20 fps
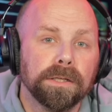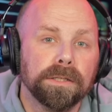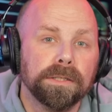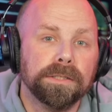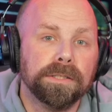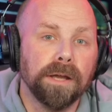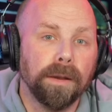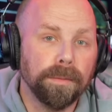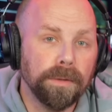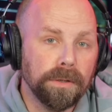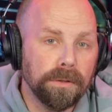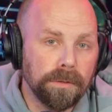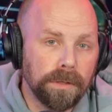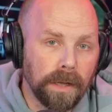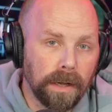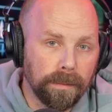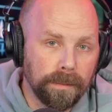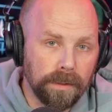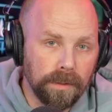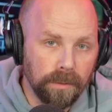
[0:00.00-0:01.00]

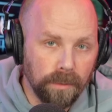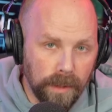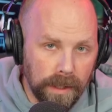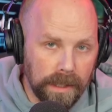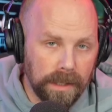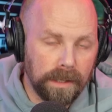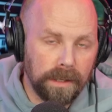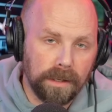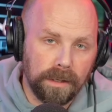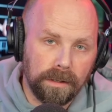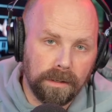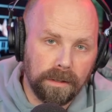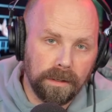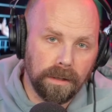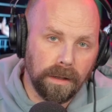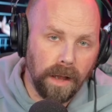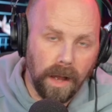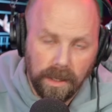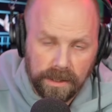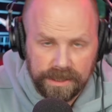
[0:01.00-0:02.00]
WWE,
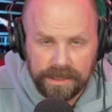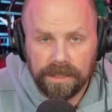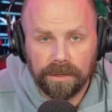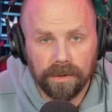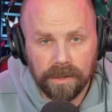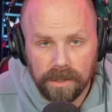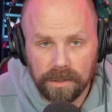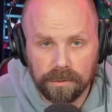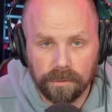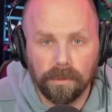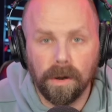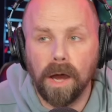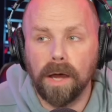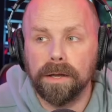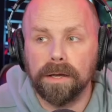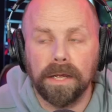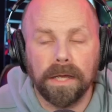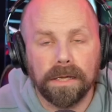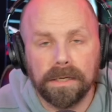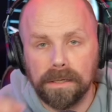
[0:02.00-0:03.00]
a serious
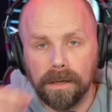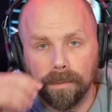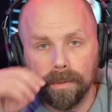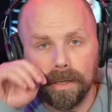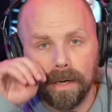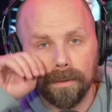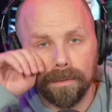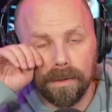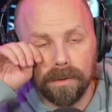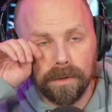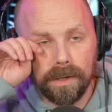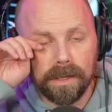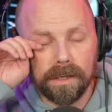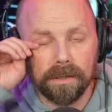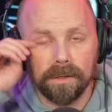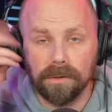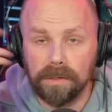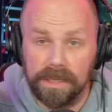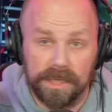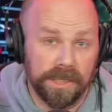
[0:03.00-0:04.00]
run in WWE.
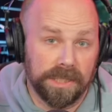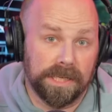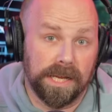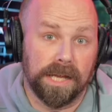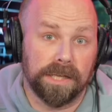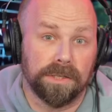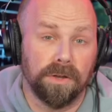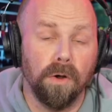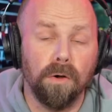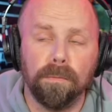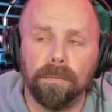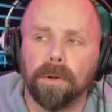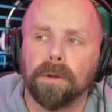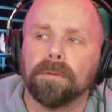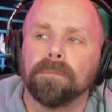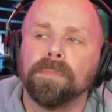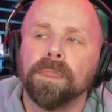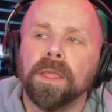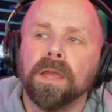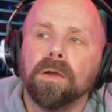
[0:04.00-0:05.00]
You could just ask
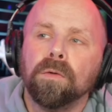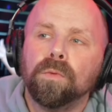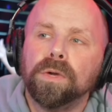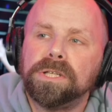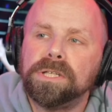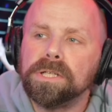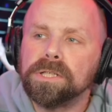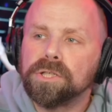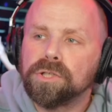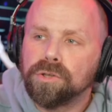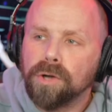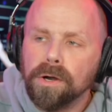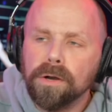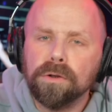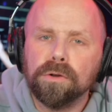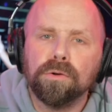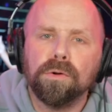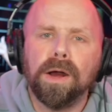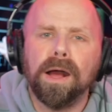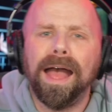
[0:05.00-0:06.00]
Goldberg, which is
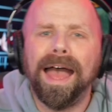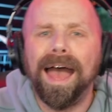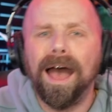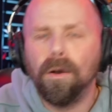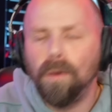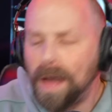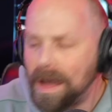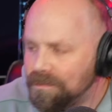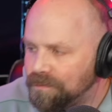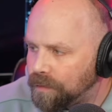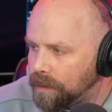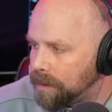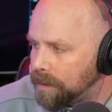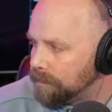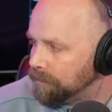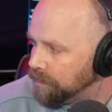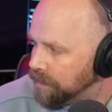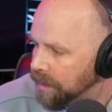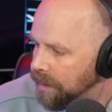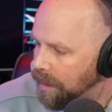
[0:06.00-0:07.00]
true. However,